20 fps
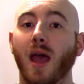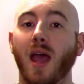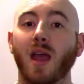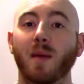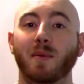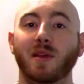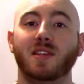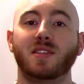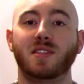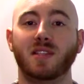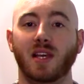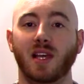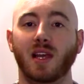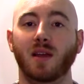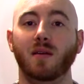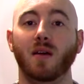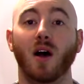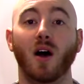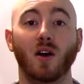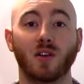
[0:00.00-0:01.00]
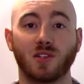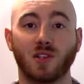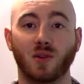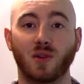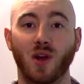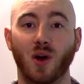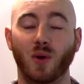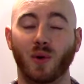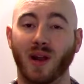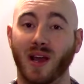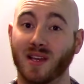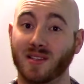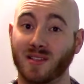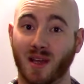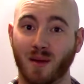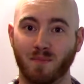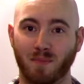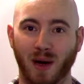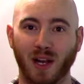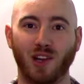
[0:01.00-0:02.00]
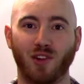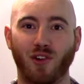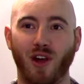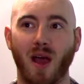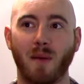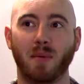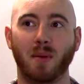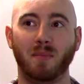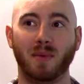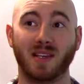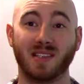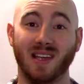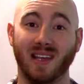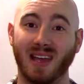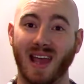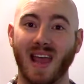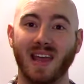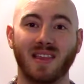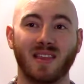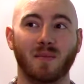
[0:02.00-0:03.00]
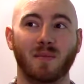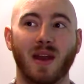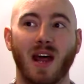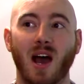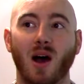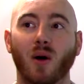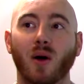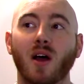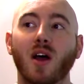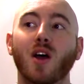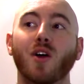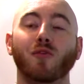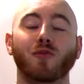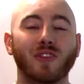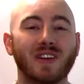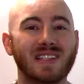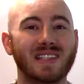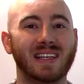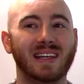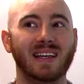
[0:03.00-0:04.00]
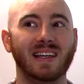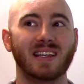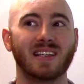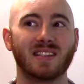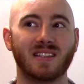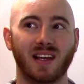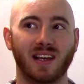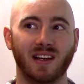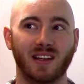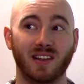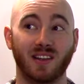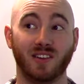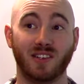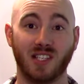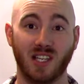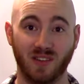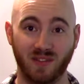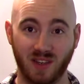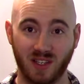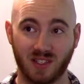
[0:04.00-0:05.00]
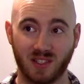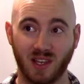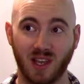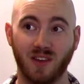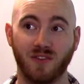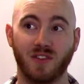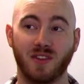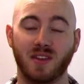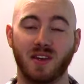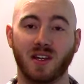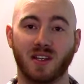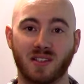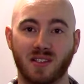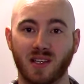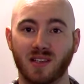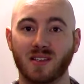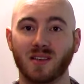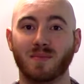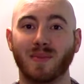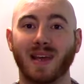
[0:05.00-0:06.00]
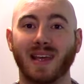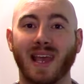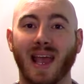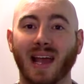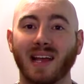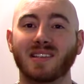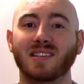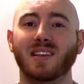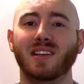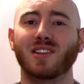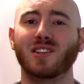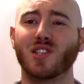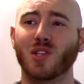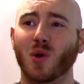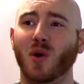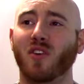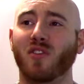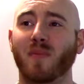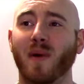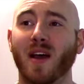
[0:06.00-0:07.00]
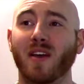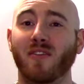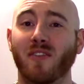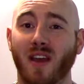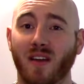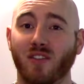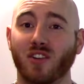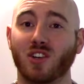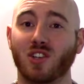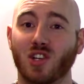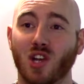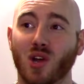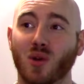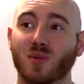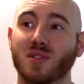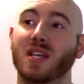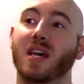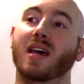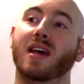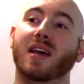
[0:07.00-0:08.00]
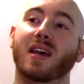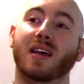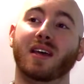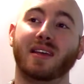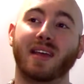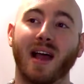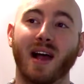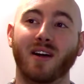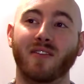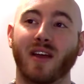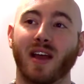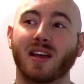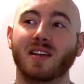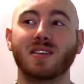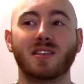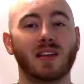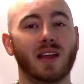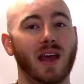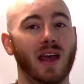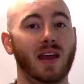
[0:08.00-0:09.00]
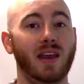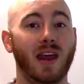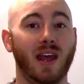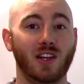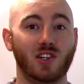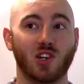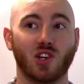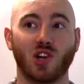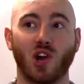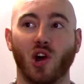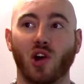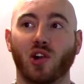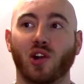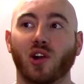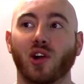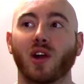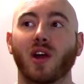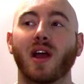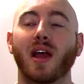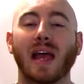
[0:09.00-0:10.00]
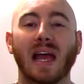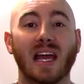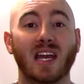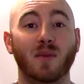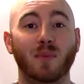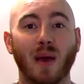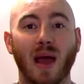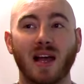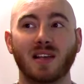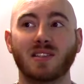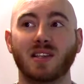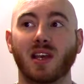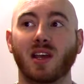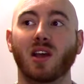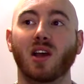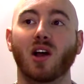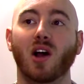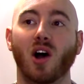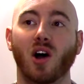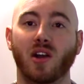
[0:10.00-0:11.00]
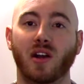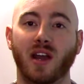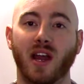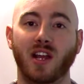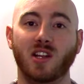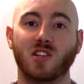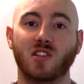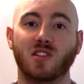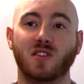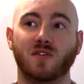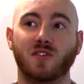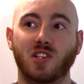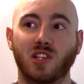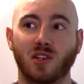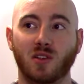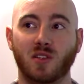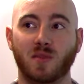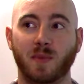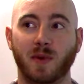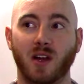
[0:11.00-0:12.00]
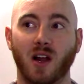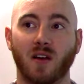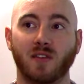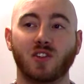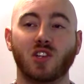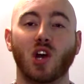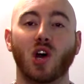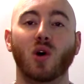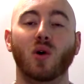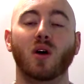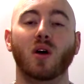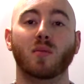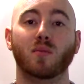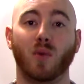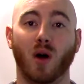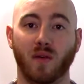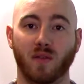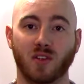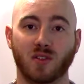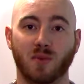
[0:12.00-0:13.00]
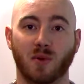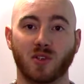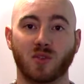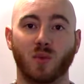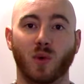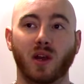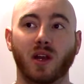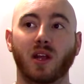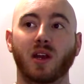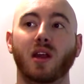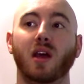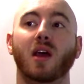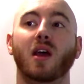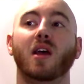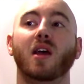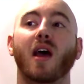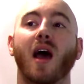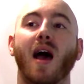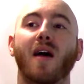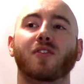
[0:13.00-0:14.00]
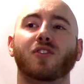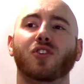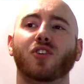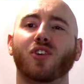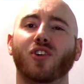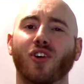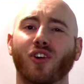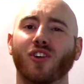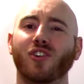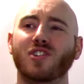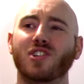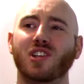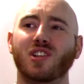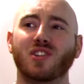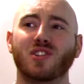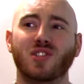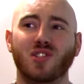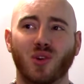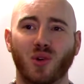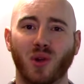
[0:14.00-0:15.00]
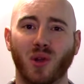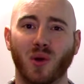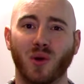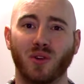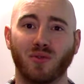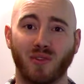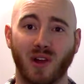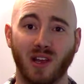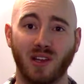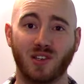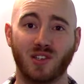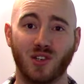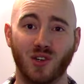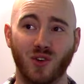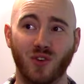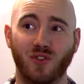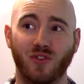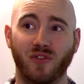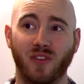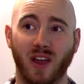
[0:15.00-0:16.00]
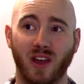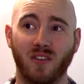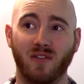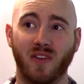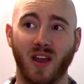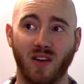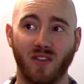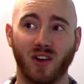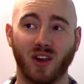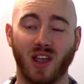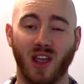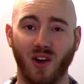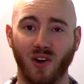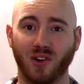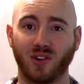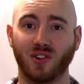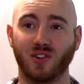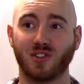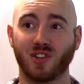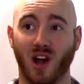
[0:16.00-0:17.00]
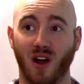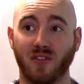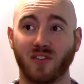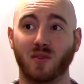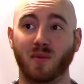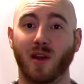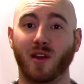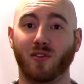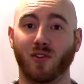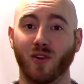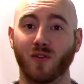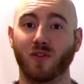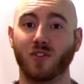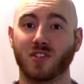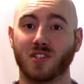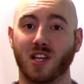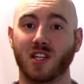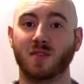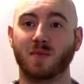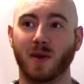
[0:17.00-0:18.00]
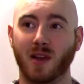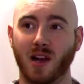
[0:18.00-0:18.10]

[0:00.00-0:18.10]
ABC, also known as a butt crap because I hate them now, recently decided their TV slate for the next season by canceling two of my favorite shows, Gallivant and Agent Carter, and passing on an Agents of S.H.I.E.L.D. spin-off show, Marvel's Most Wanted, after encouraging the studio to write two fan-favorite characters off to make room for said